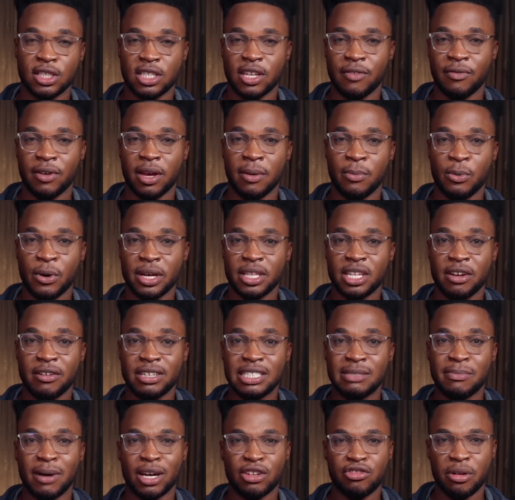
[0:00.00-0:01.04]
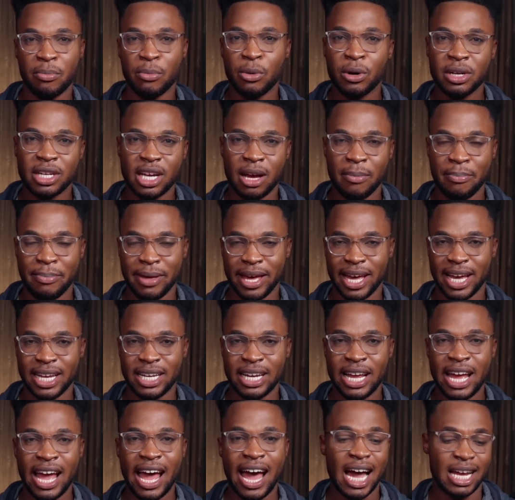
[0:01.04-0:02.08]
Joseph Kibwetere's matrimonial bed
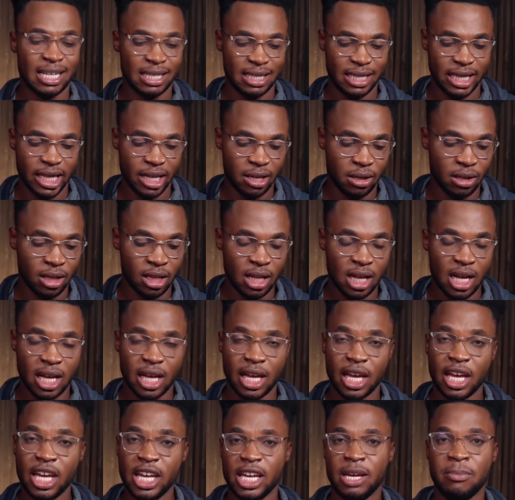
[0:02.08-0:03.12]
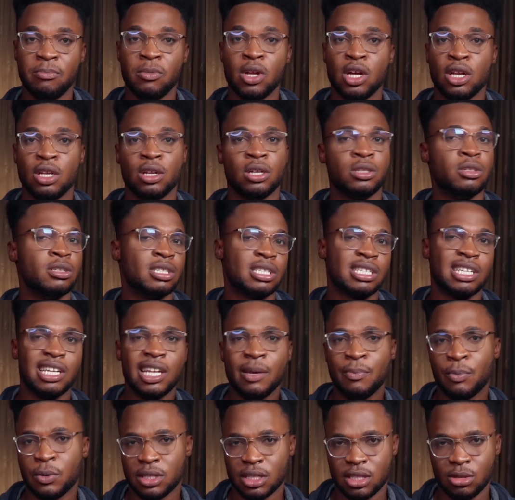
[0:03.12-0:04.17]
and tell him not to
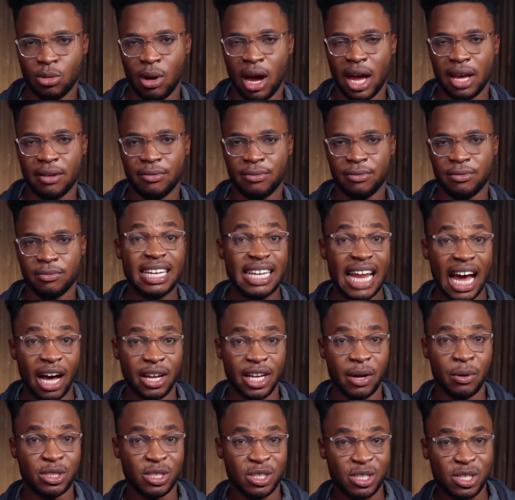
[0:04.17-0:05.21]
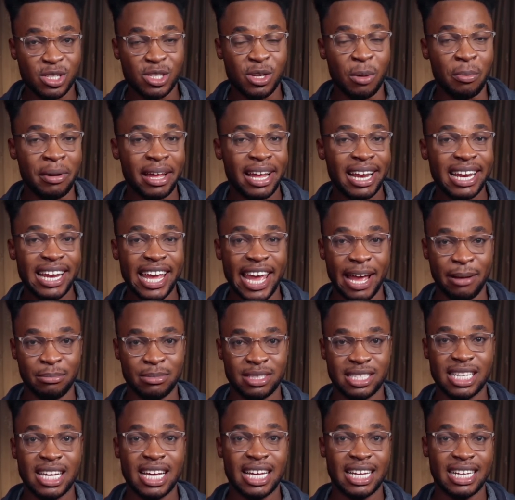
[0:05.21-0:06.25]
sleep with his wife. Now, there was also some
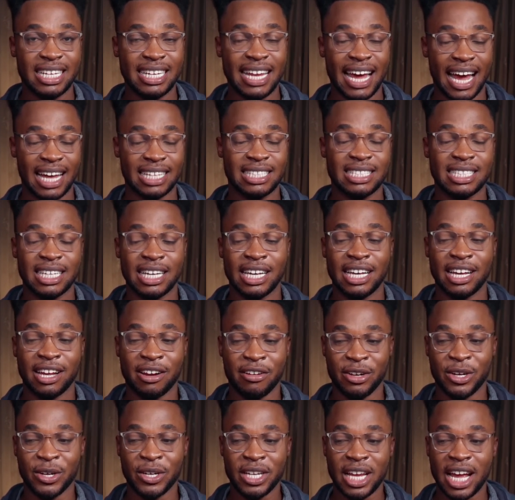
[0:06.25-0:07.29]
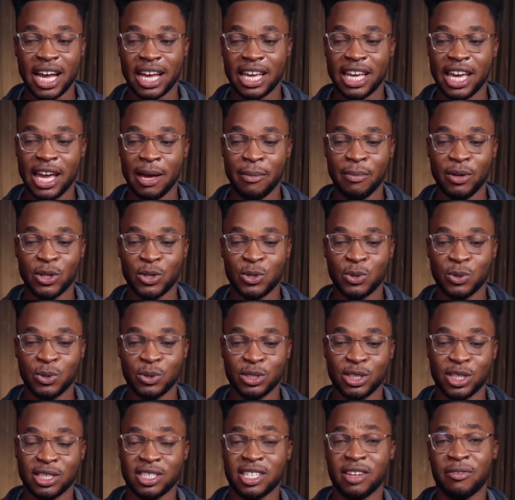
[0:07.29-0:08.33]
claims that Credonia came
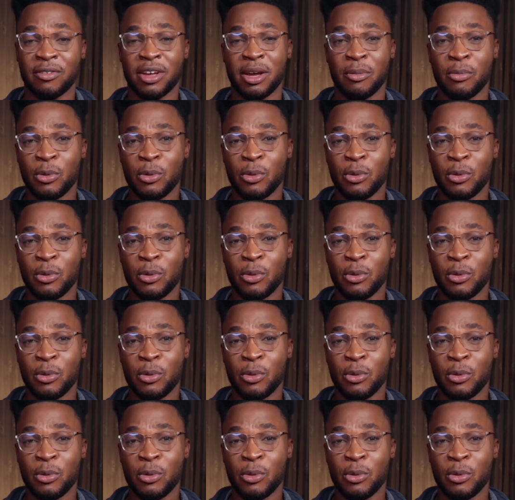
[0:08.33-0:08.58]
into Joseph